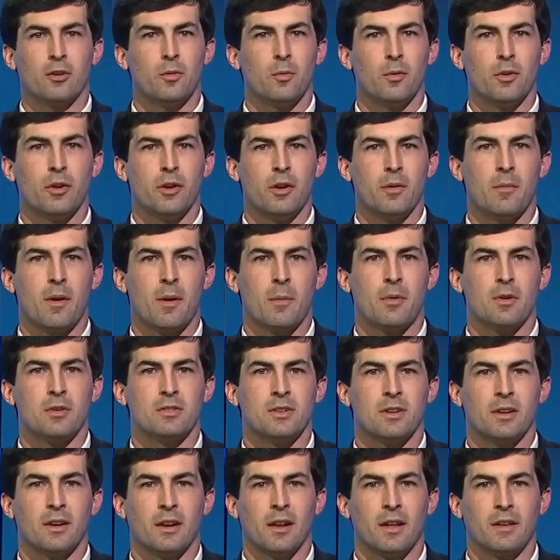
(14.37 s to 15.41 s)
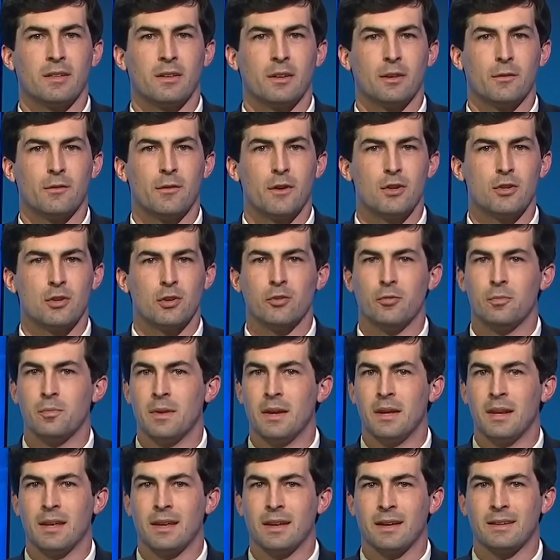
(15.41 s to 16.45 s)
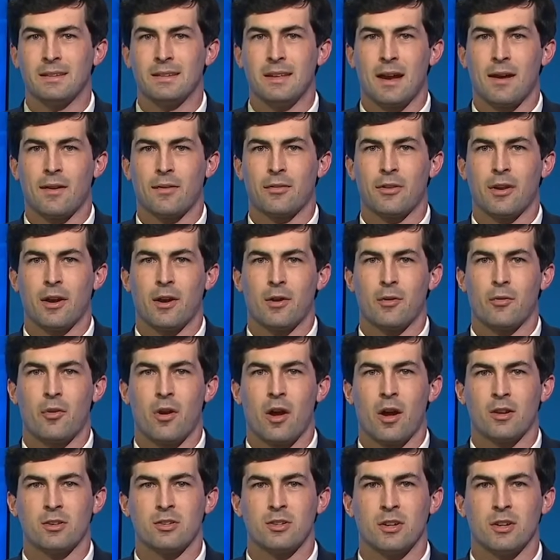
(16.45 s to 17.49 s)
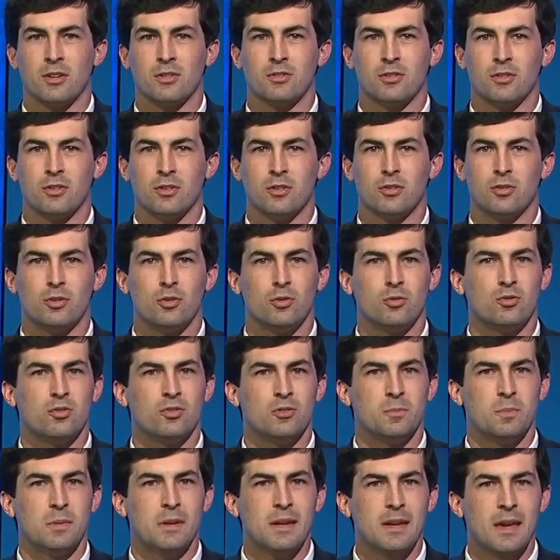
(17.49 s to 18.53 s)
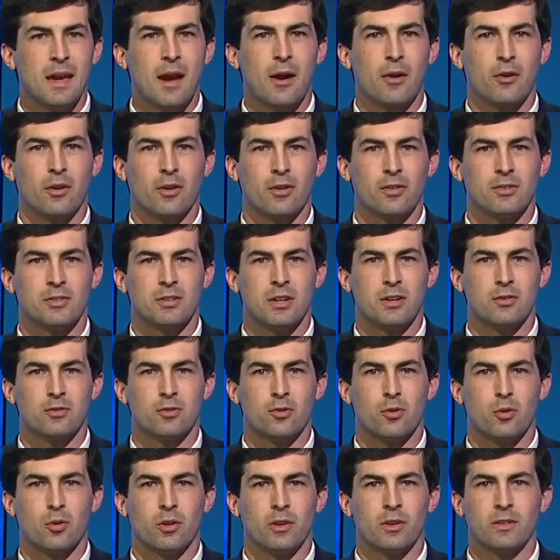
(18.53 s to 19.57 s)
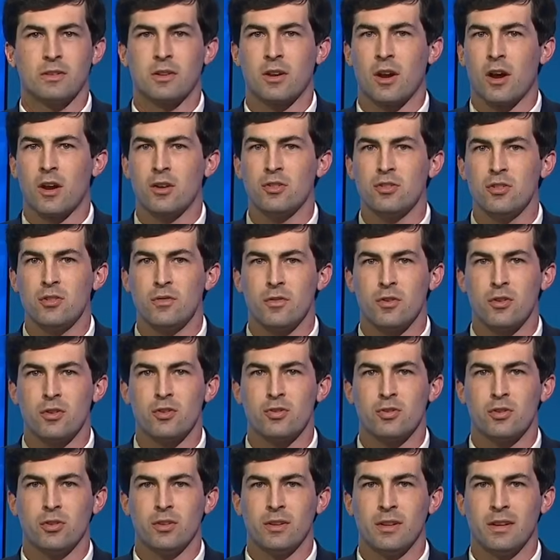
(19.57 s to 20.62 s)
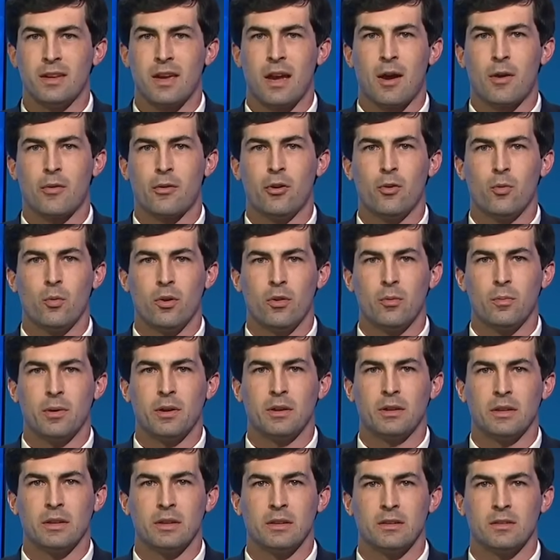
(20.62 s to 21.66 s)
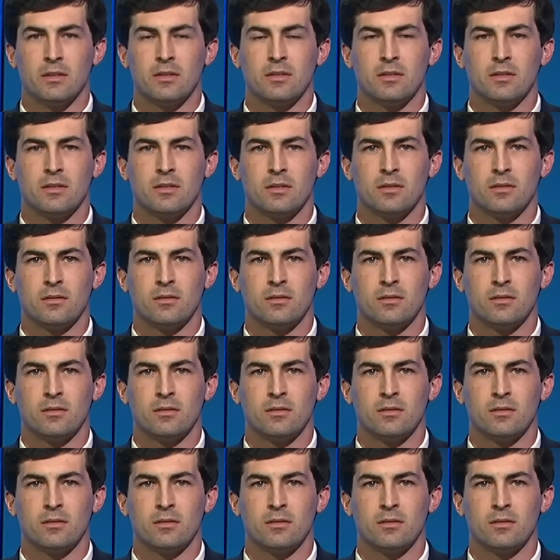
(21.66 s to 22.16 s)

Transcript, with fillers: Community members and elected officials meeting in downtown Rochester to speak out on Sandra Doorley's controversial encounter with police.